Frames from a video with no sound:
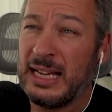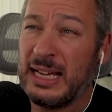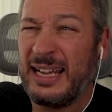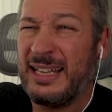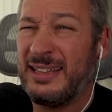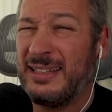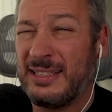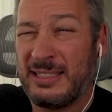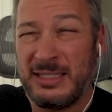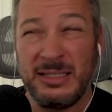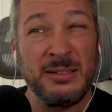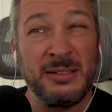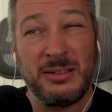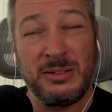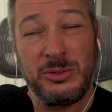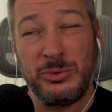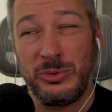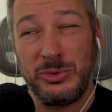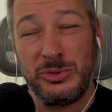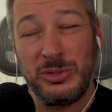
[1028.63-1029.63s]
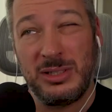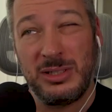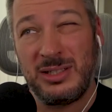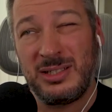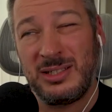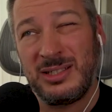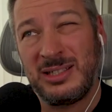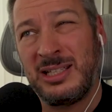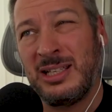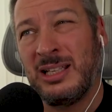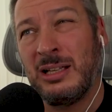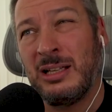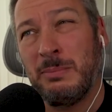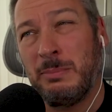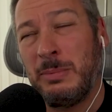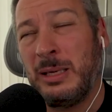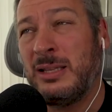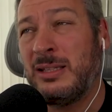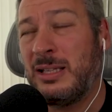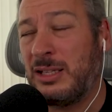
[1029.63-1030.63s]
it doesn't still
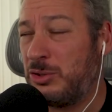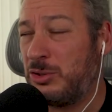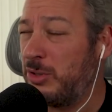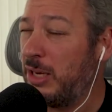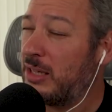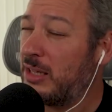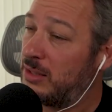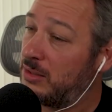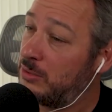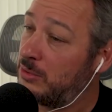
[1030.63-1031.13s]
mean that you get a